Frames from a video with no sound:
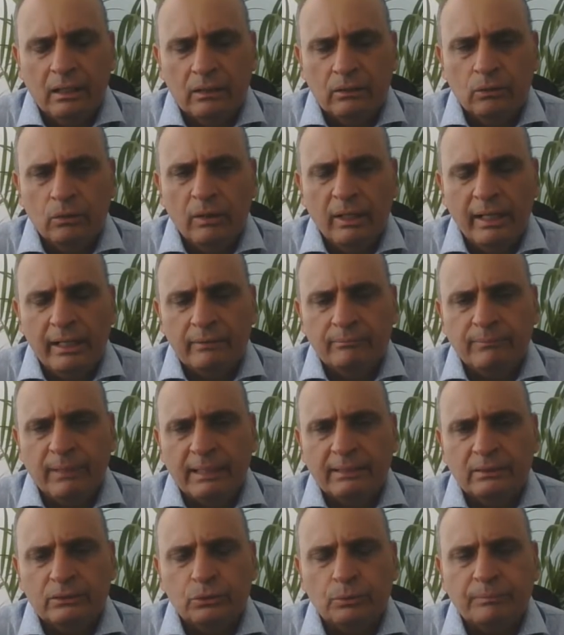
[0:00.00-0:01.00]
go-ahead
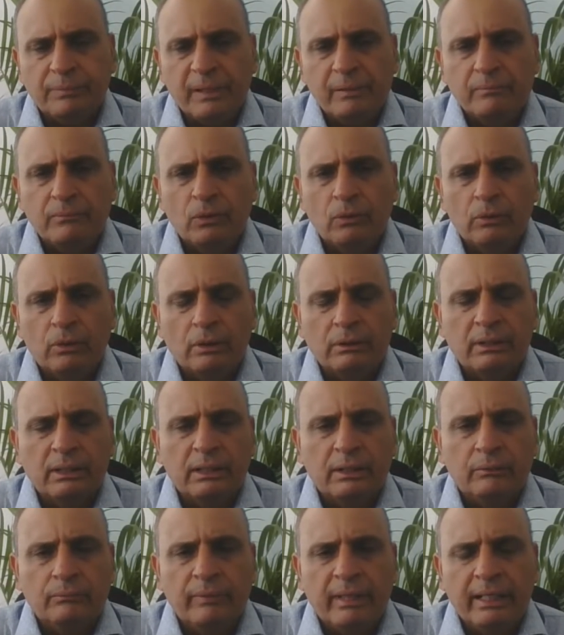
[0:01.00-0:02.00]
by the Supreme Court on the
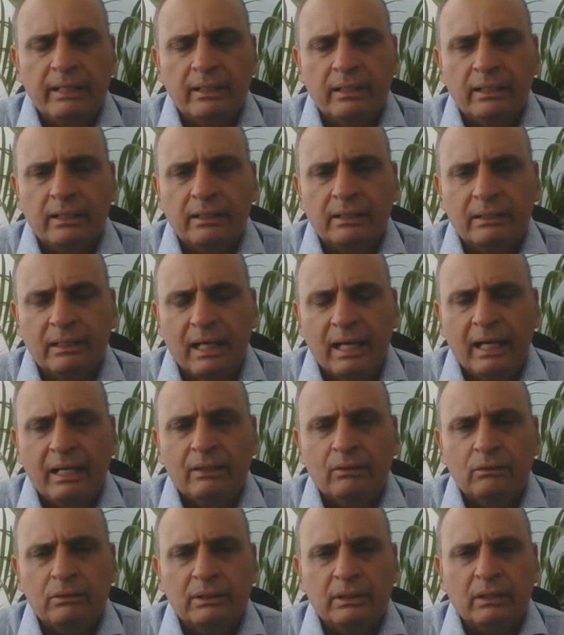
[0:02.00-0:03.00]
Kidwai Nagar
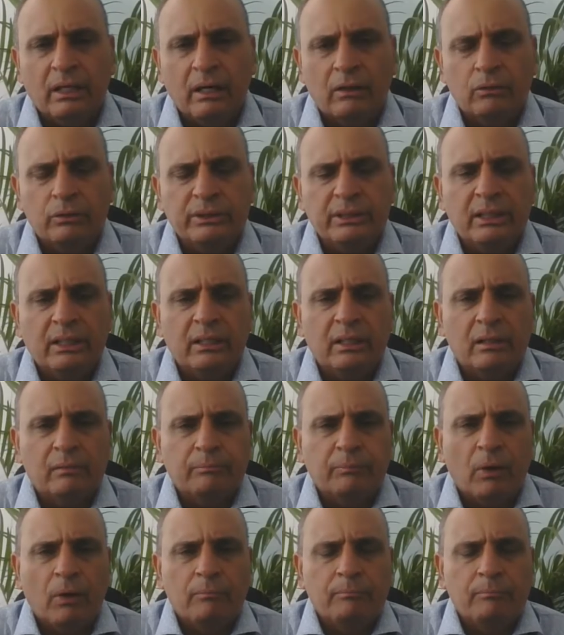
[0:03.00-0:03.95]
and on the Naroji Nagar